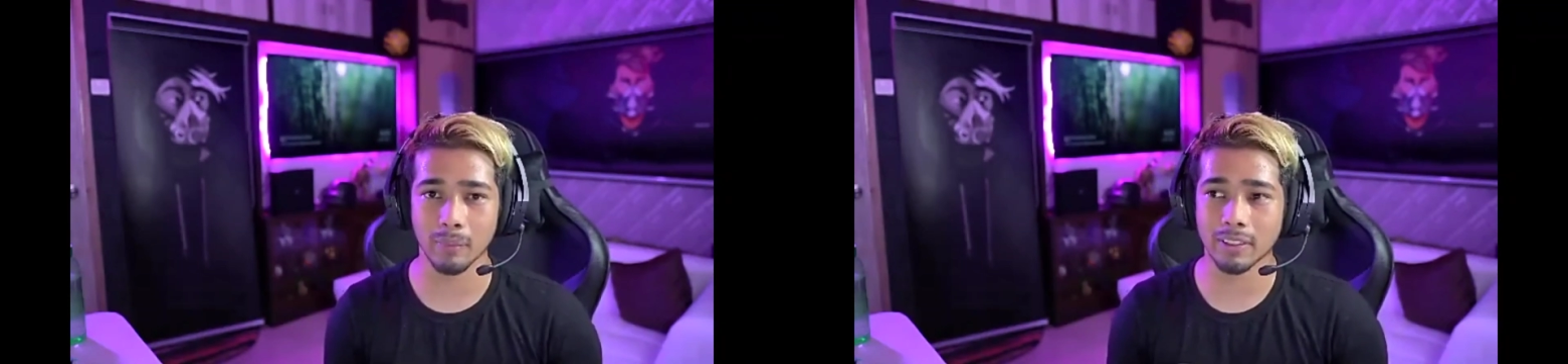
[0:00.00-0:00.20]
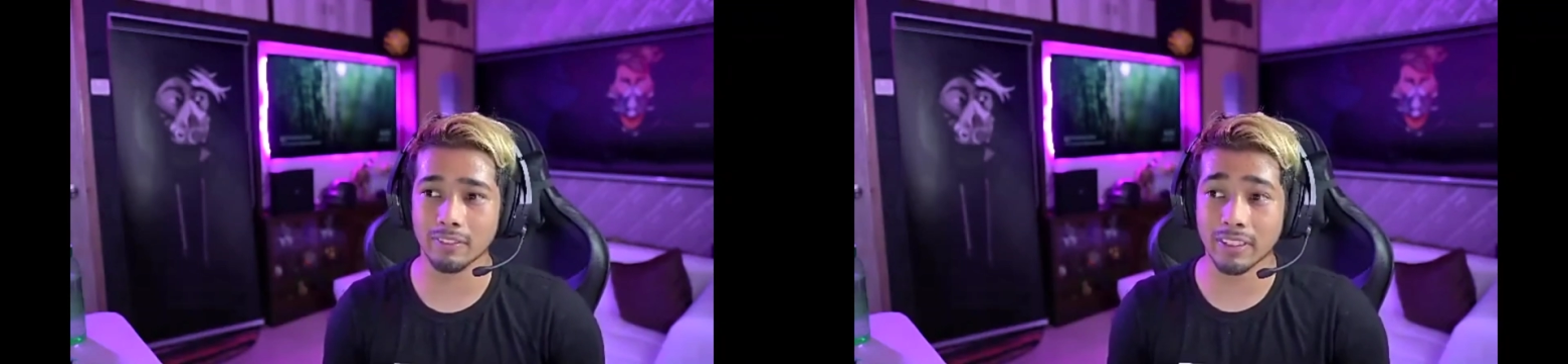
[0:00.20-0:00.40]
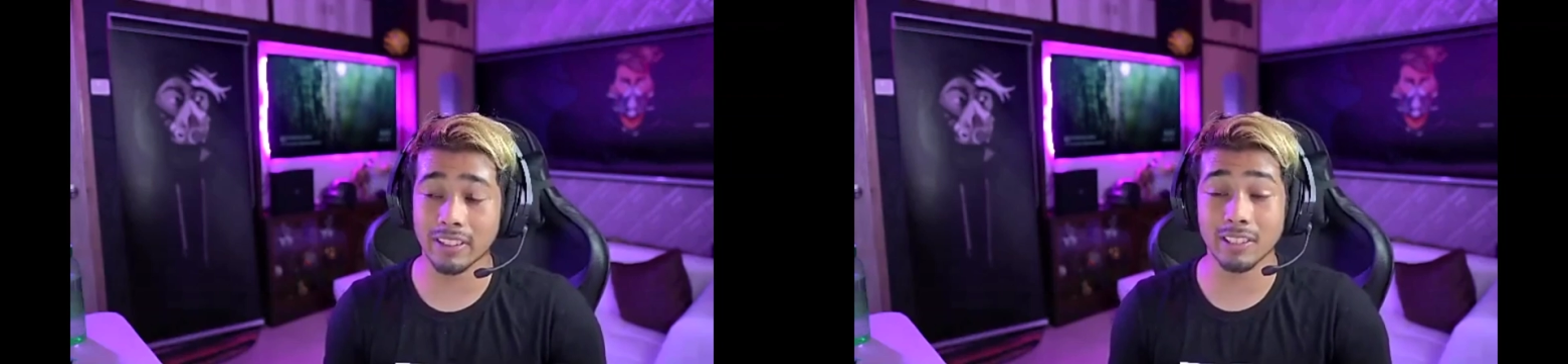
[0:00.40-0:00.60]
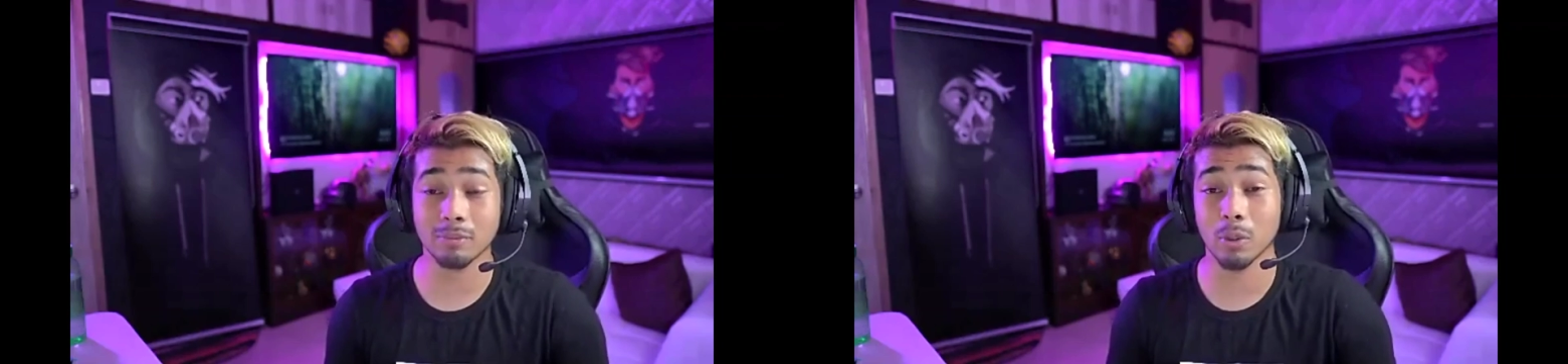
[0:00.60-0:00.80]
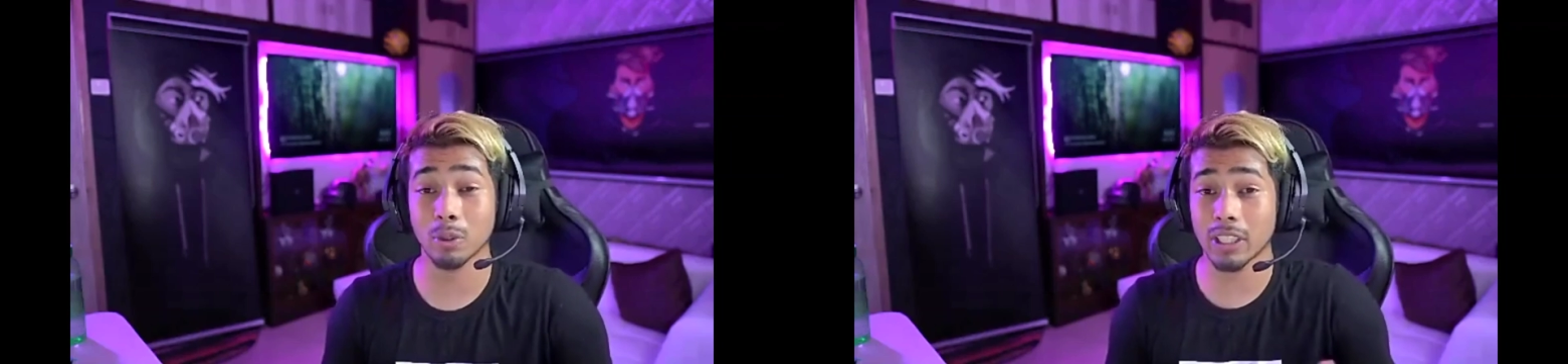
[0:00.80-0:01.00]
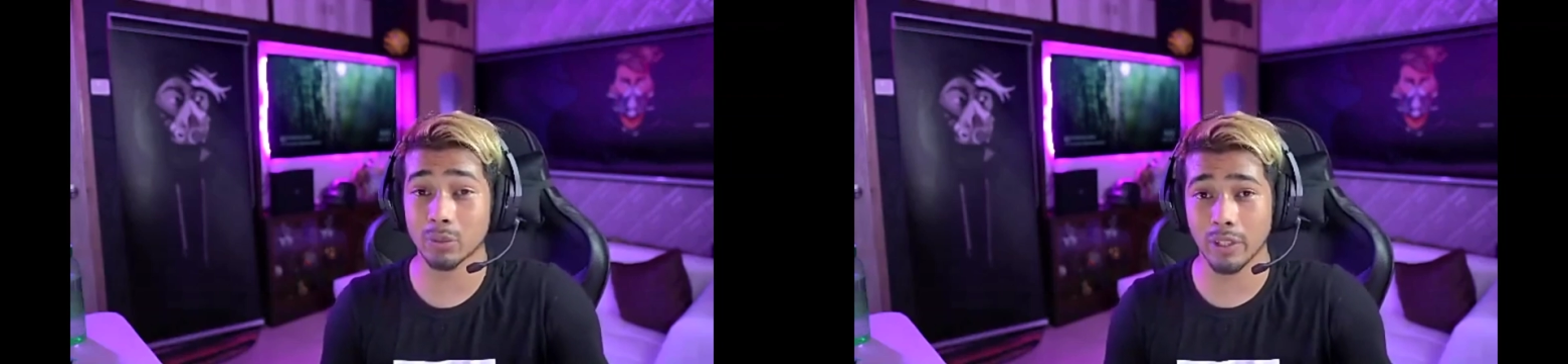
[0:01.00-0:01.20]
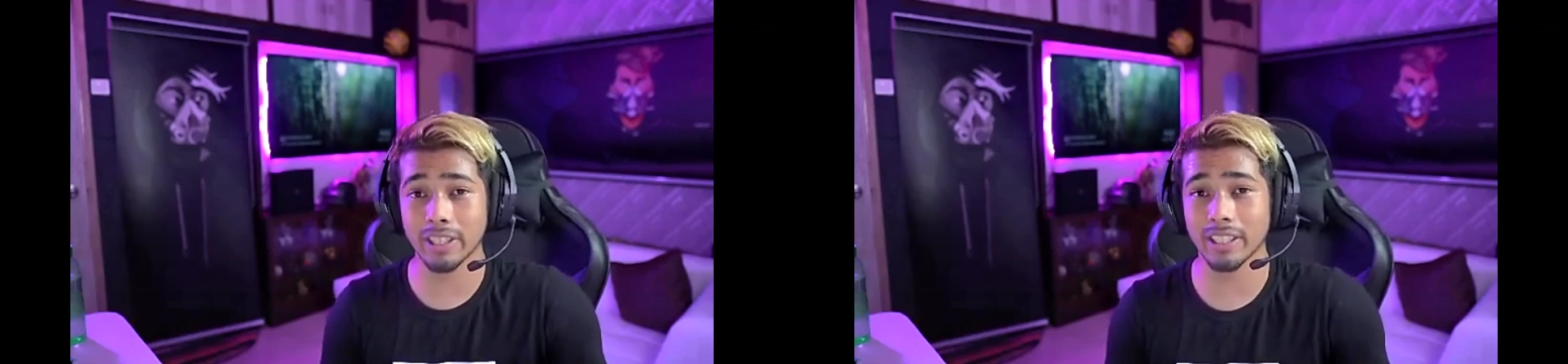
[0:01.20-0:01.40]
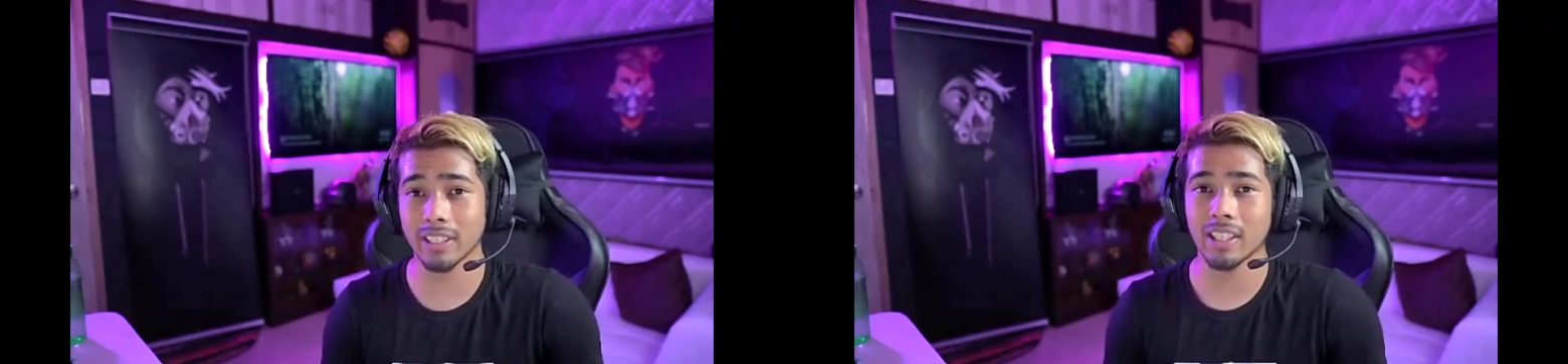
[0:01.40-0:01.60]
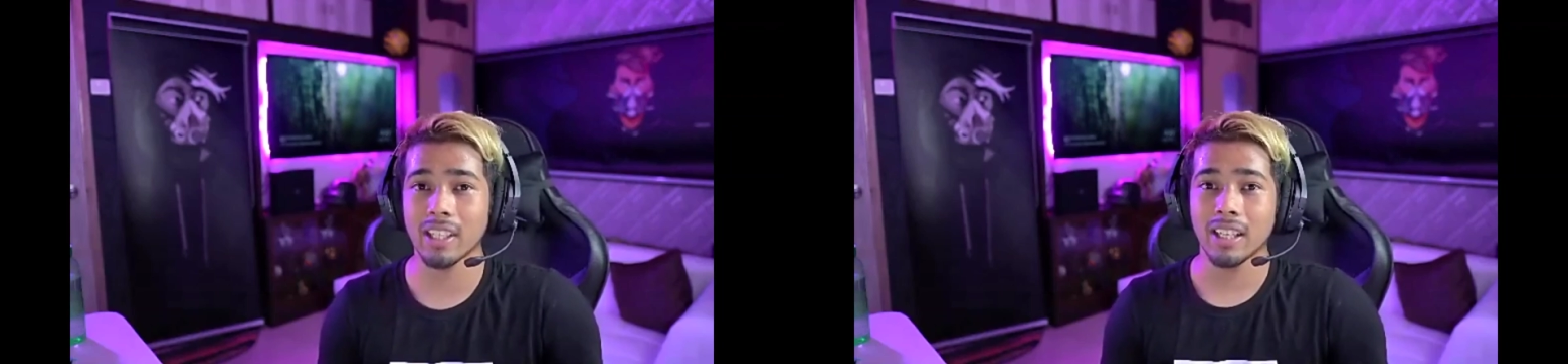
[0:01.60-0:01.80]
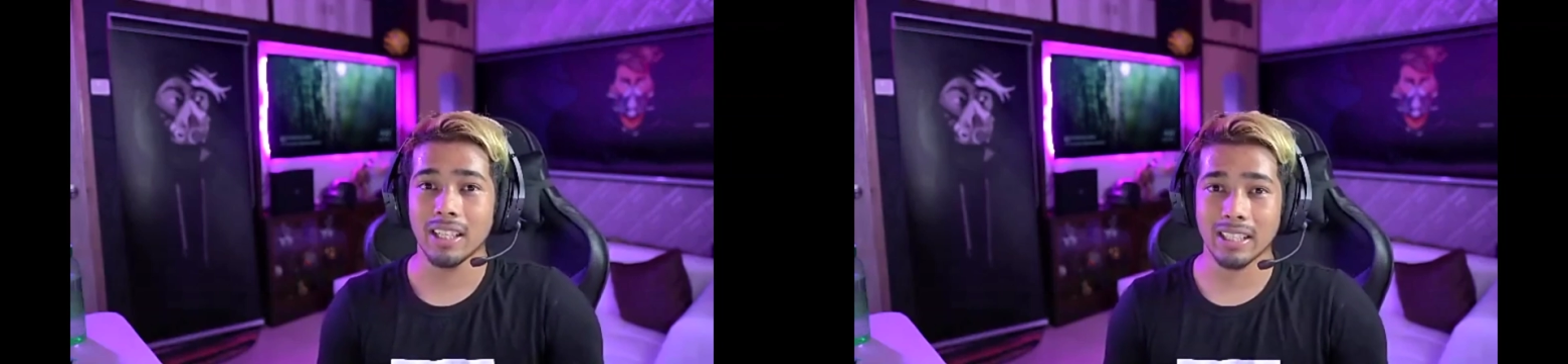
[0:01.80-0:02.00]
But when there's more than 20,
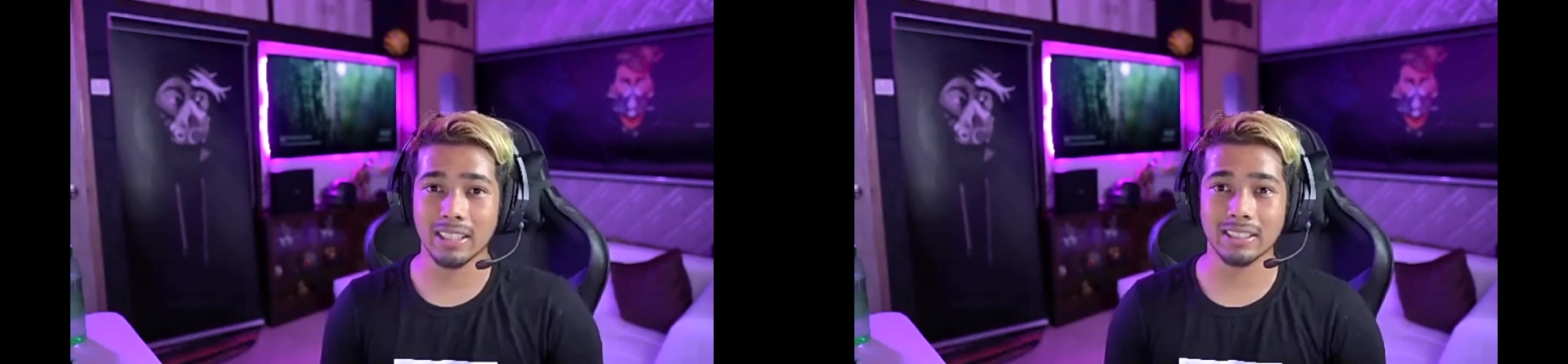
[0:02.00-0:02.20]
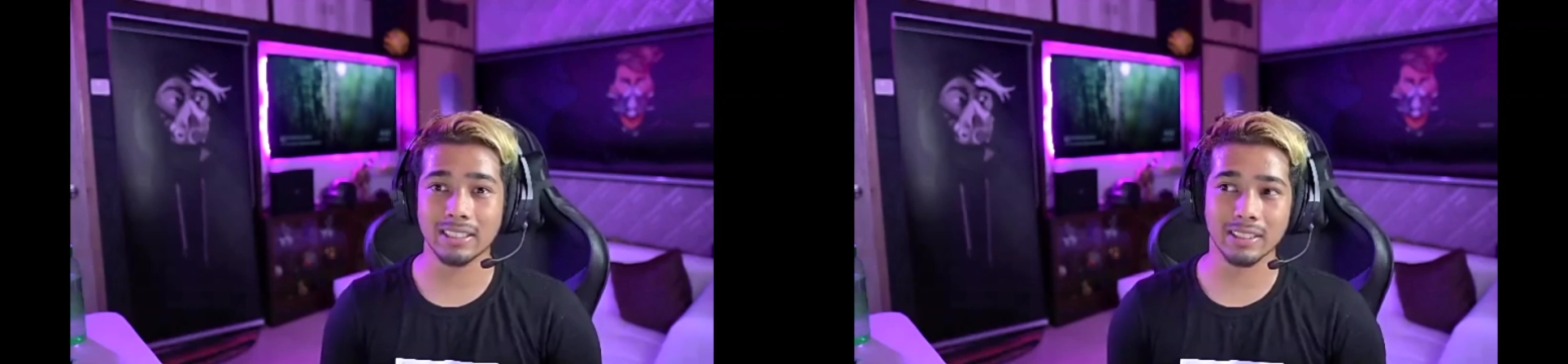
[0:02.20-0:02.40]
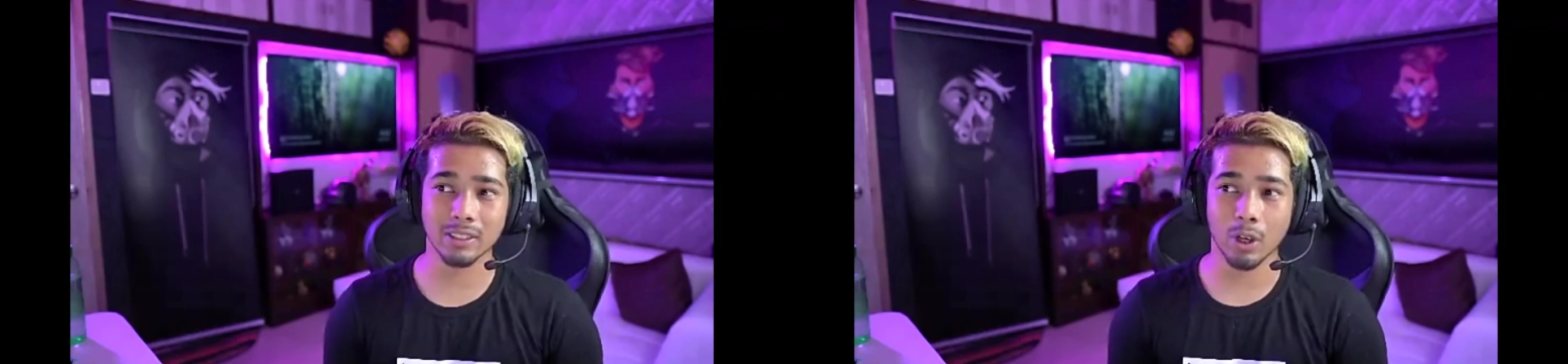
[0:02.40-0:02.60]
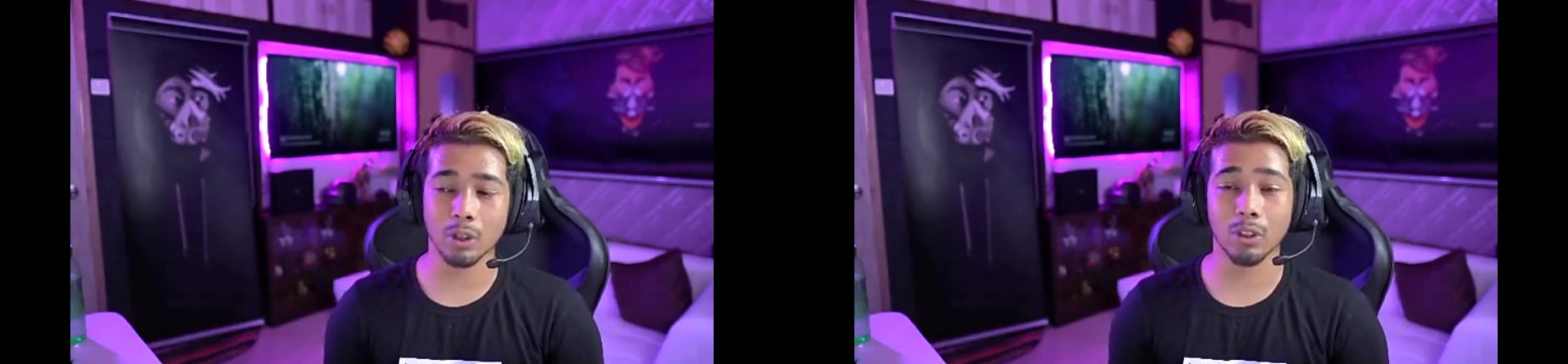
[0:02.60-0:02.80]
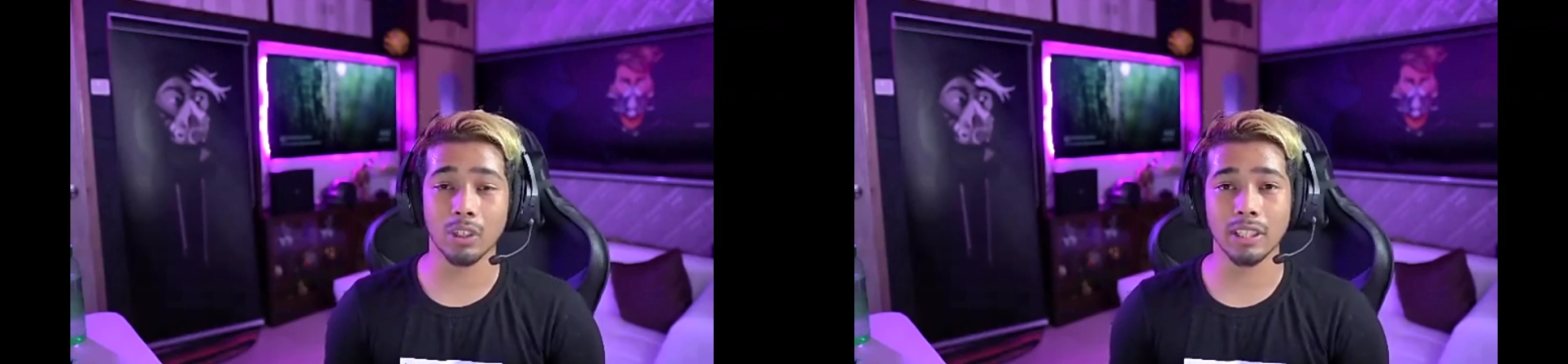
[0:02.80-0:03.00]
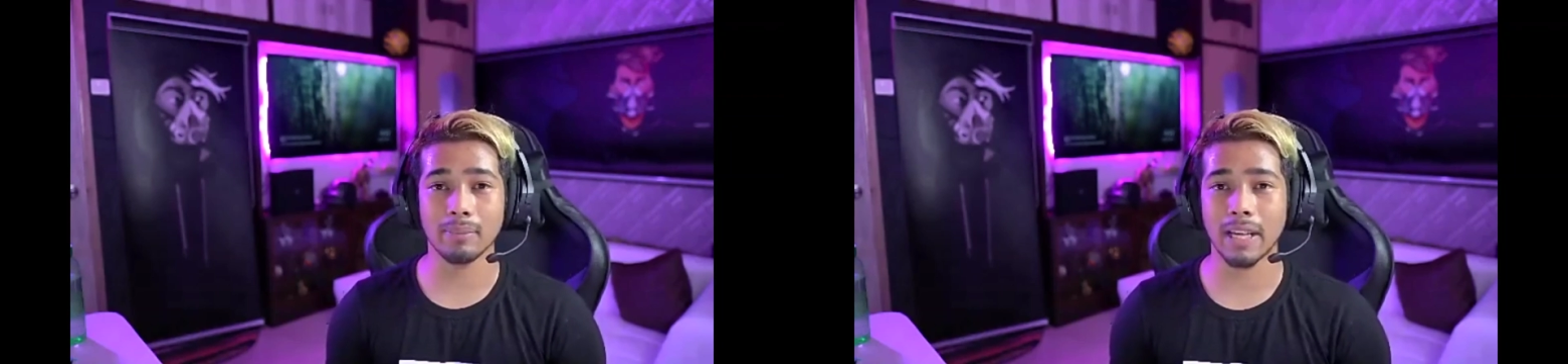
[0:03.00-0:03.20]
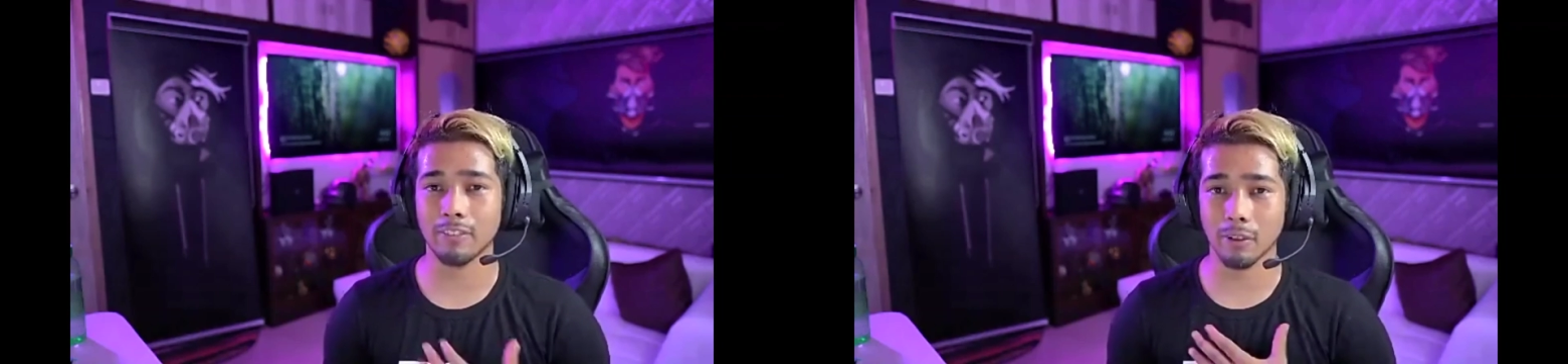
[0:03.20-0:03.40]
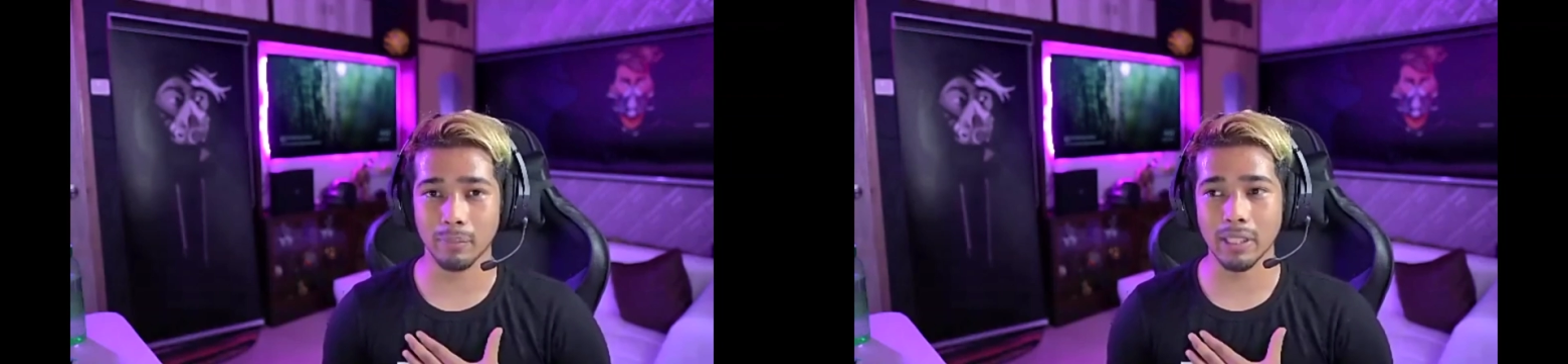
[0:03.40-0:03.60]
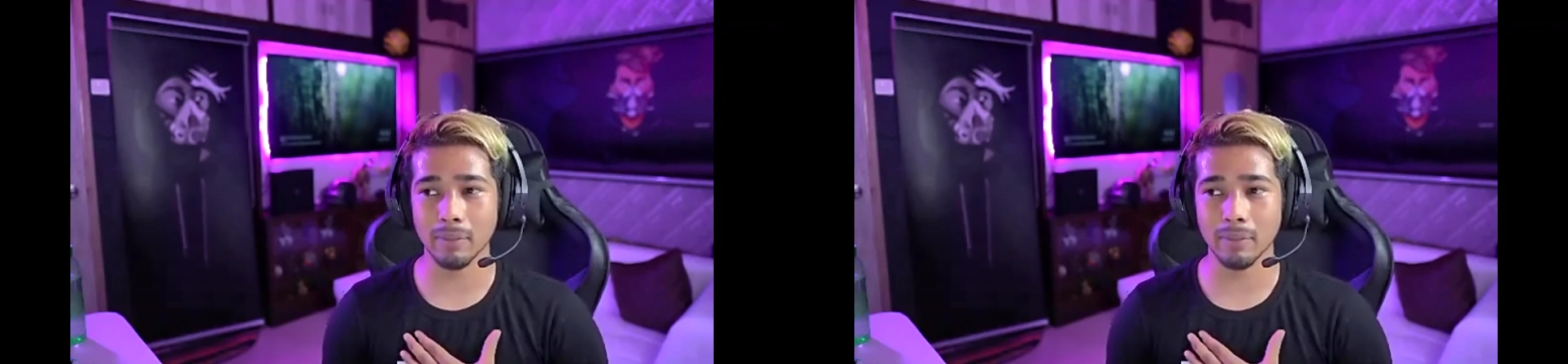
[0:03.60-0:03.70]
it's not only bad for me,